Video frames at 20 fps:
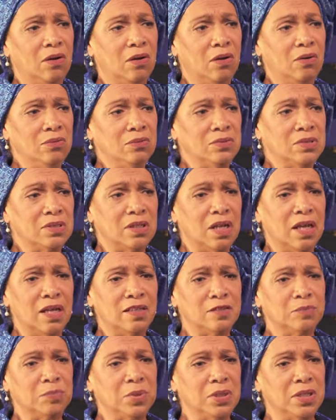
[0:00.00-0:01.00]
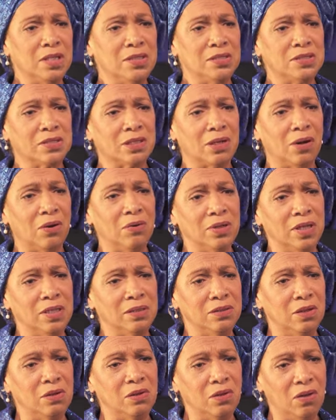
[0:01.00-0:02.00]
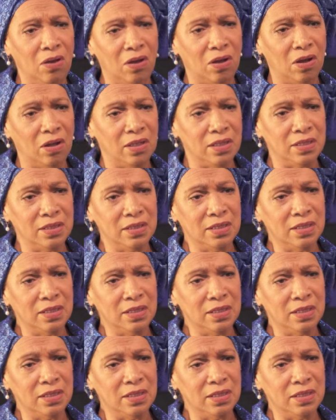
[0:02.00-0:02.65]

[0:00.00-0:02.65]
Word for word: own slaves, but he's skirting the law